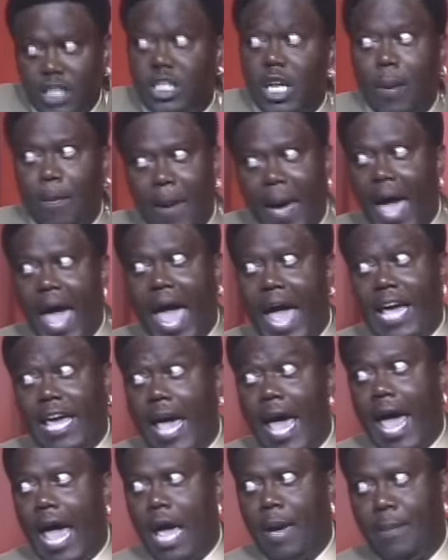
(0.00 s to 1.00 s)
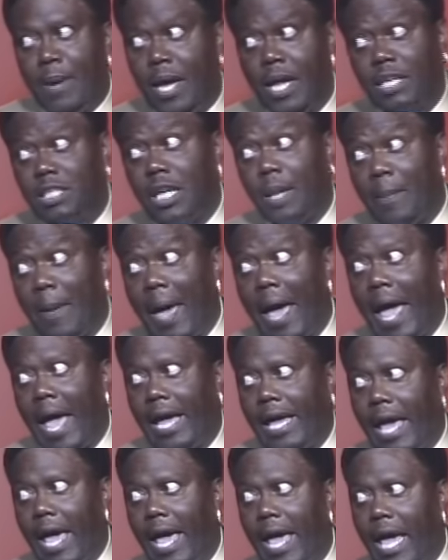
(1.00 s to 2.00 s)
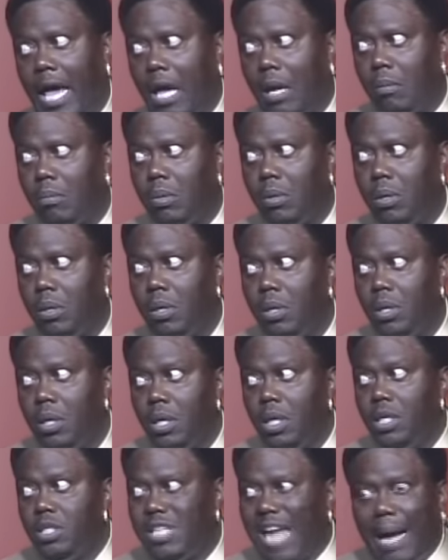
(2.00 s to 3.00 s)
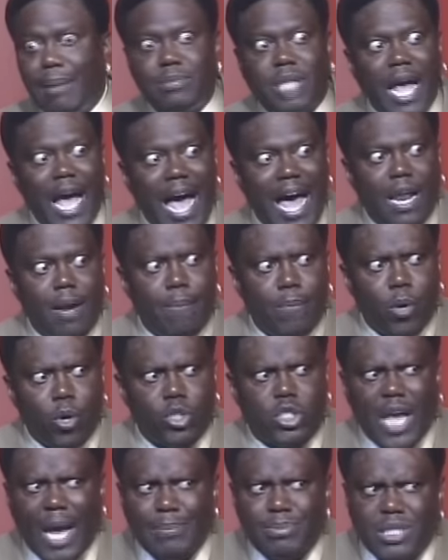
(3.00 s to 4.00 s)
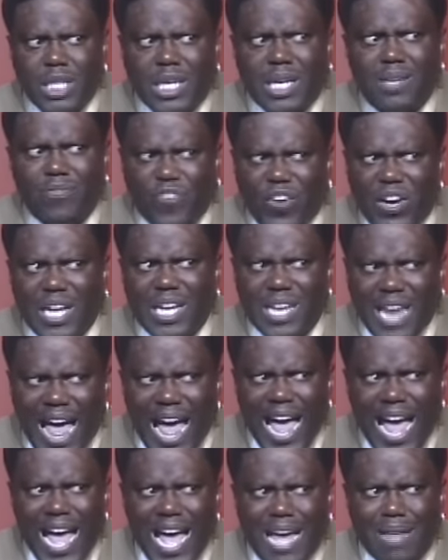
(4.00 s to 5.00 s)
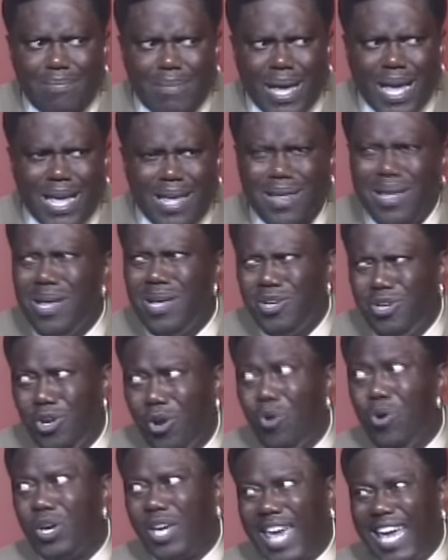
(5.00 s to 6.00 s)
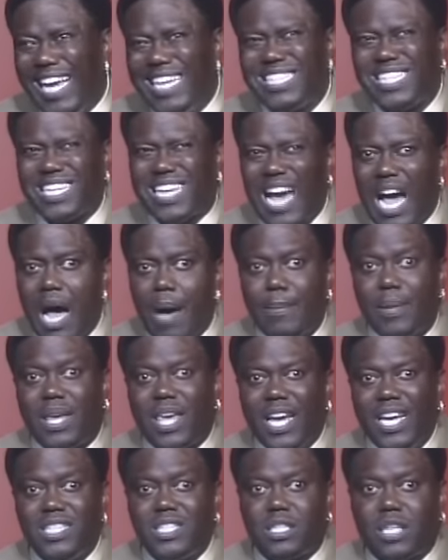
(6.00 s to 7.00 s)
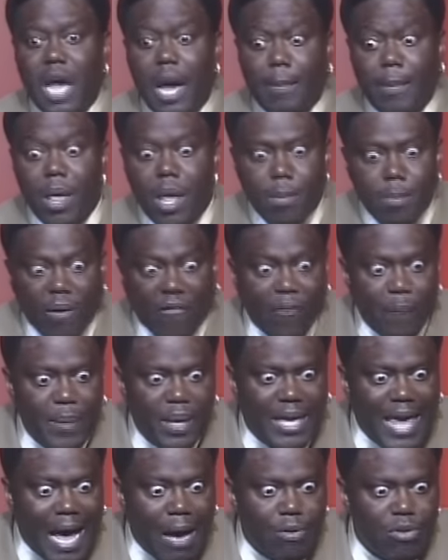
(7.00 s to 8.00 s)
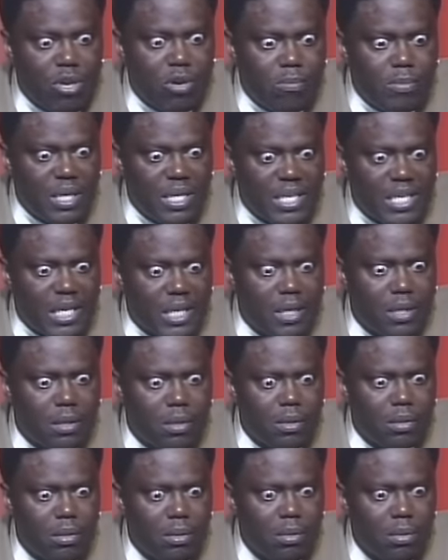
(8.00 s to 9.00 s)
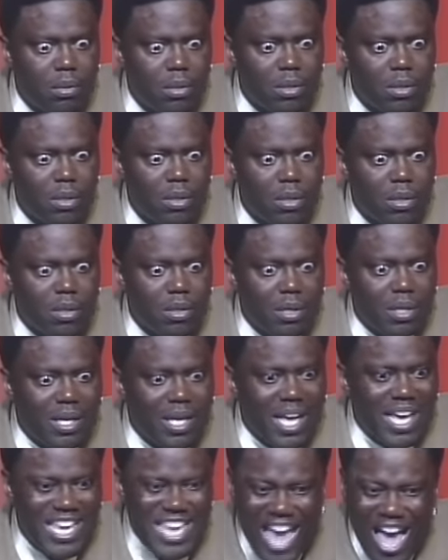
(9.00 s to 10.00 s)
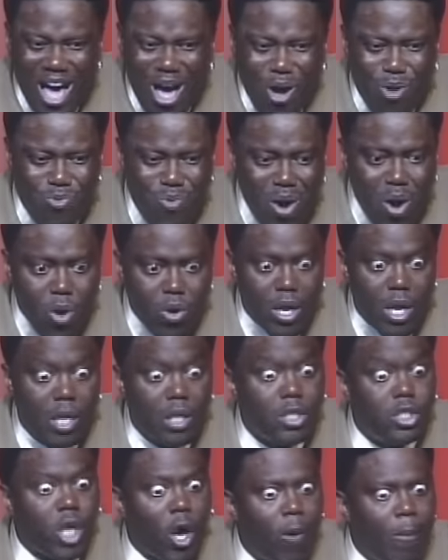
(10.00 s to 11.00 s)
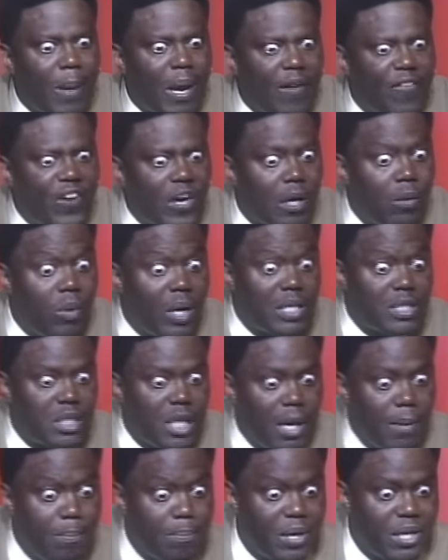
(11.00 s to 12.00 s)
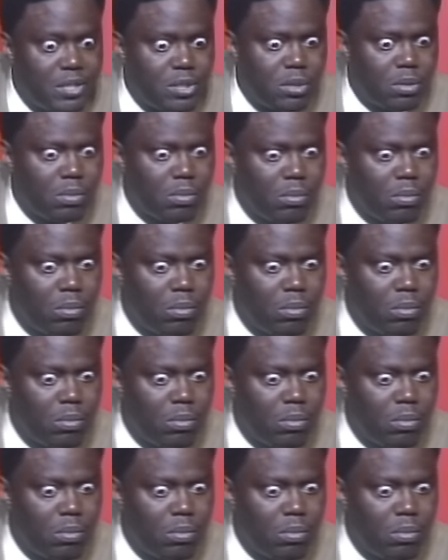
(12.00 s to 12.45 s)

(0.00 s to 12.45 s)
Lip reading: This a bad game, it's a bad game. So I'm tired of bullshit, I'm sick of fucking lying, man. You know, kings of comedy, kings of comedy. Motherfucker be counting your money. Y'all rolling, so motherfucking what, some bitch?